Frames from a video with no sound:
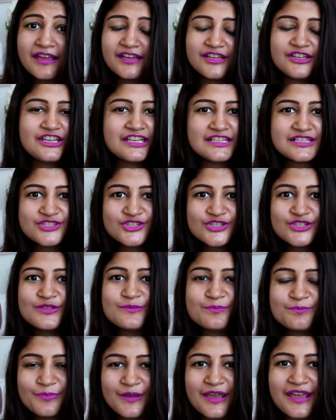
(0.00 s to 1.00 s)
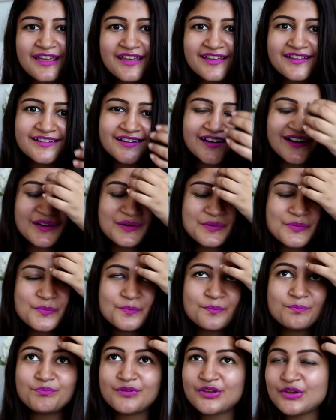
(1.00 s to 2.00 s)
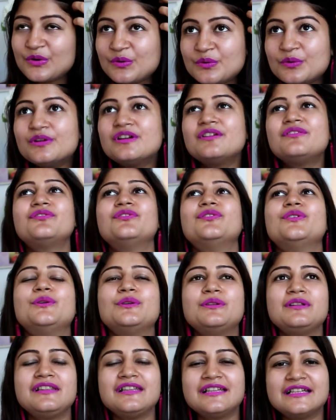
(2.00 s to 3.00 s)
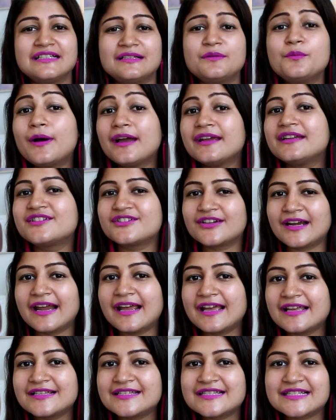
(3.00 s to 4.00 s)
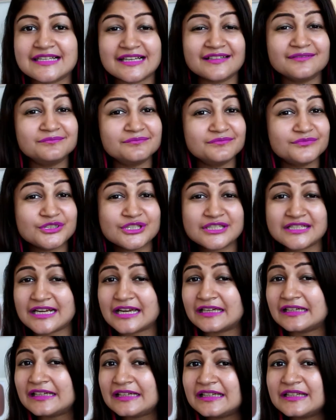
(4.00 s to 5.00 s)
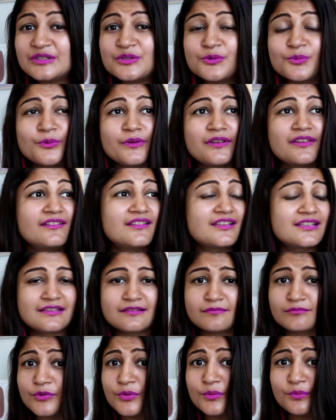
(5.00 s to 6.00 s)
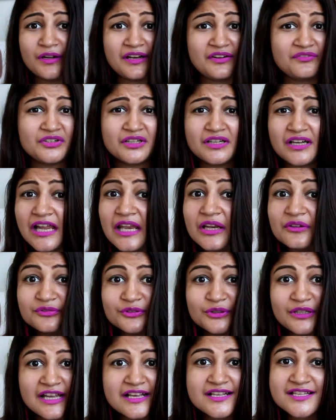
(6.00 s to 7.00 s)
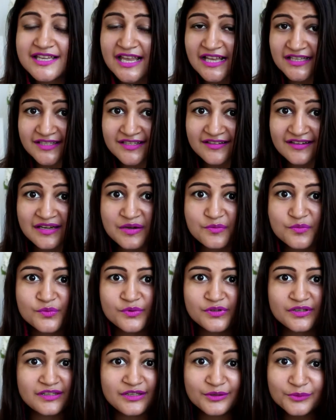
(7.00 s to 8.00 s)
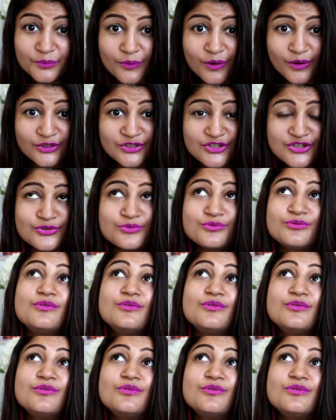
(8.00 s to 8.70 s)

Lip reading: you can just pair a beautiful little white dress, style it with whatever colorful accessory you want to,